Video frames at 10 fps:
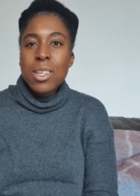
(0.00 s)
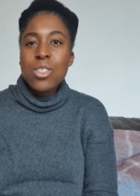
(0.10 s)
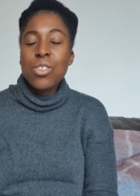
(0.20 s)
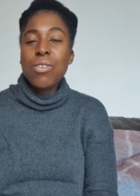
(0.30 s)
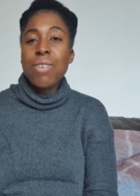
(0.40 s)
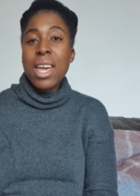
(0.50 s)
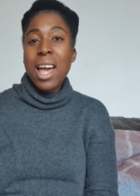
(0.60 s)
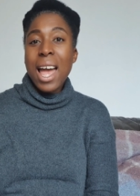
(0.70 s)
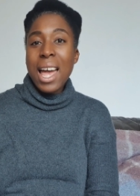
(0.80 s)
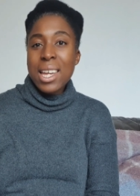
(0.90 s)
to create
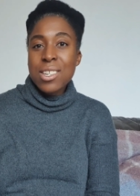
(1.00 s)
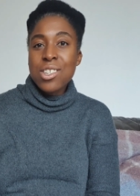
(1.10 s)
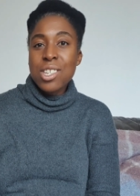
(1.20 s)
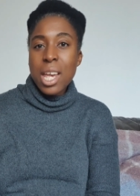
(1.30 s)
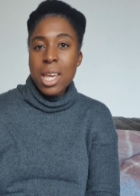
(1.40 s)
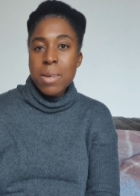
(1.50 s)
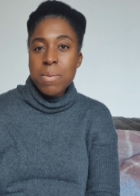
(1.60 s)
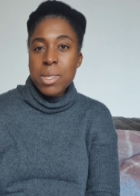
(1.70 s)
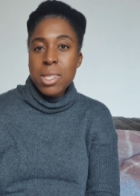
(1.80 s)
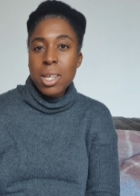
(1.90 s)

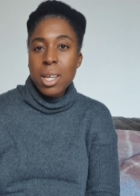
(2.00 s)
handshapes